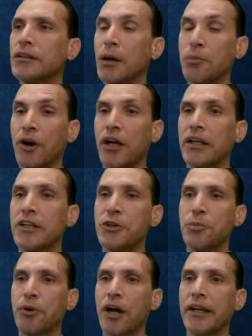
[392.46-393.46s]
I prob
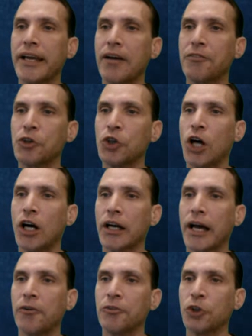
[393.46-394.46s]
you probably have to log
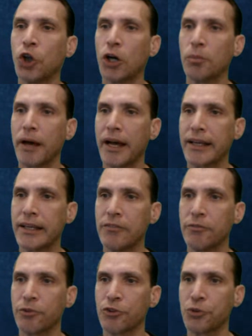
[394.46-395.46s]
out and log back in
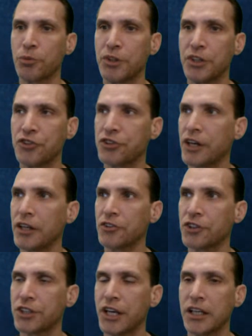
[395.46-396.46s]
for some of these settings
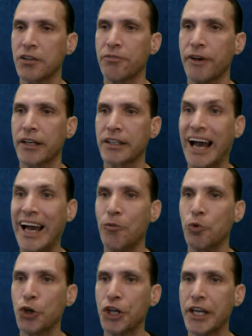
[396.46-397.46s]
to take effect, I
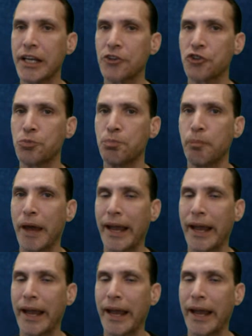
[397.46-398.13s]
would expect.